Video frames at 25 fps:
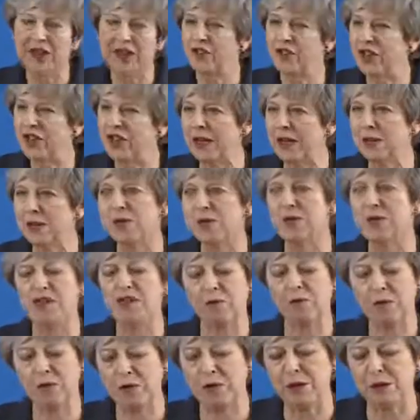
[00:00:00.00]
thousands
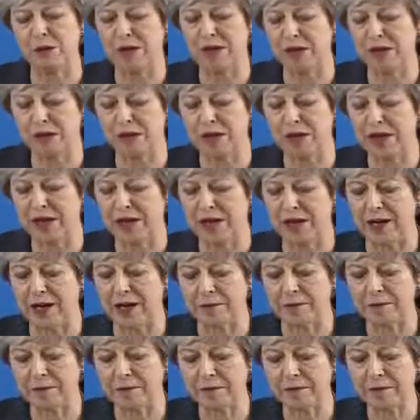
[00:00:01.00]
of people every
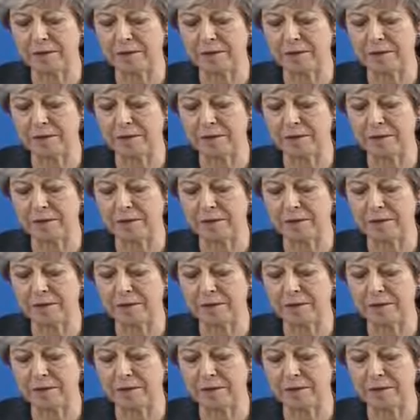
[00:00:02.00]
day.